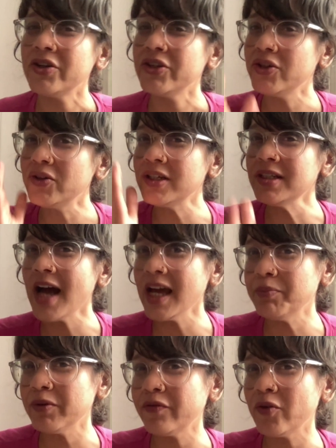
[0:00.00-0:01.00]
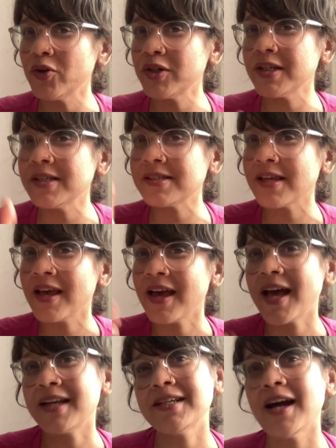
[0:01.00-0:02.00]
you can hyperfocus
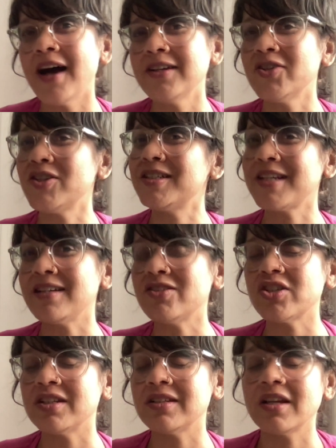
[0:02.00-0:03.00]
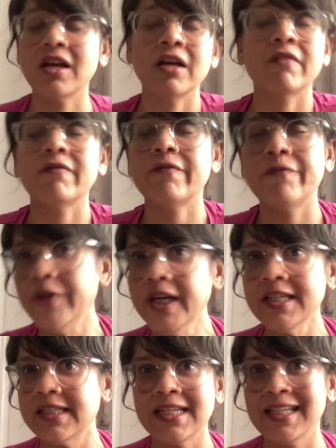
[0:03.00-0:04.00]
and guard your attention
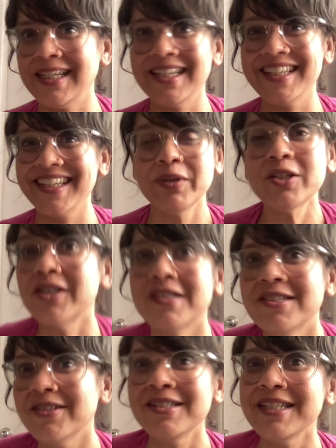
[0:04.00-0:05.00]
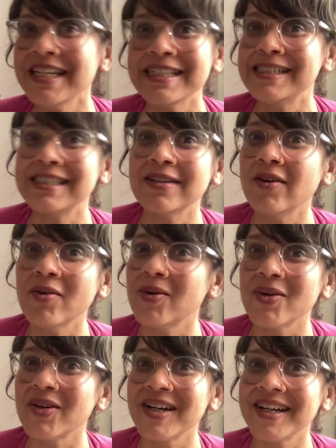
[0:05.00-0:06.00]
fiercely, because you need to.